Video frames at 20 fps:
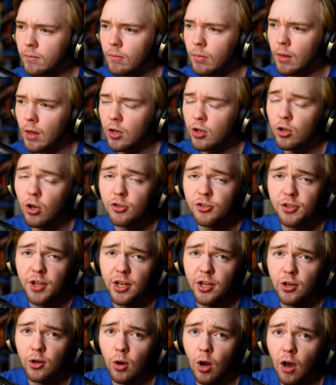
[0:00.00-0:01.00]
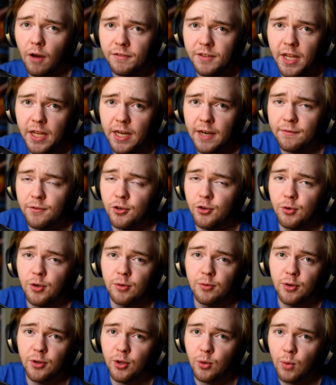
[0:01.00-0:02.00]
You could also nano your off tank if they're doing
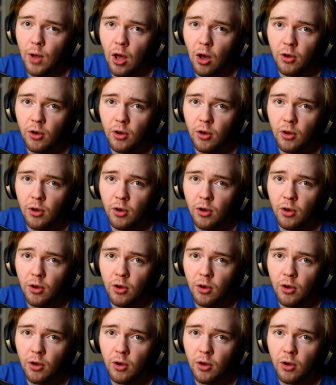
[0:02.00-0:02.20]
really well.